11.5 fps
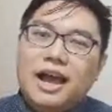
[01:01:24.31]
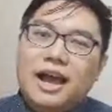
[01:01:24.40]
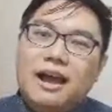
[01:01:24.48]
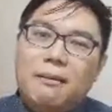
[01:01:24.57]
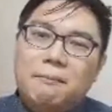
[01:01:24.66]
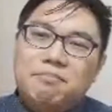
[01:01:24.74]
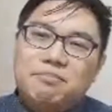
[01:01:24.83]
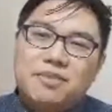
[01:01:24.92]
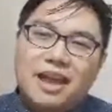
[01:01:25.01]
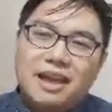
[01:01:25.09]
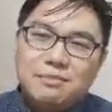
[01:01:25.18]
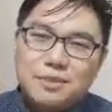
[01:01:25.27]

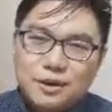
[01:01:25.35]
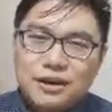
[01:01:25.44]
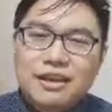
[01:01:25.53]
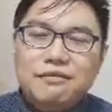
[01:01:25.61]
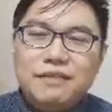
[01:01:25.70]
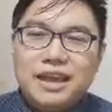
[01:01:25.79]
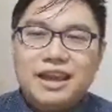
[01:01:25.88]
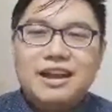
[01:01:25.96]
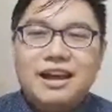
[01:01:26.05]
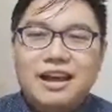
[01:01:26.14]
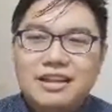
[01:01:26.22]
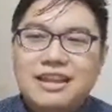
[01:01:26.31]
I'm sorry if I
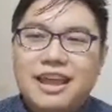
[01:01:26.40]
cannot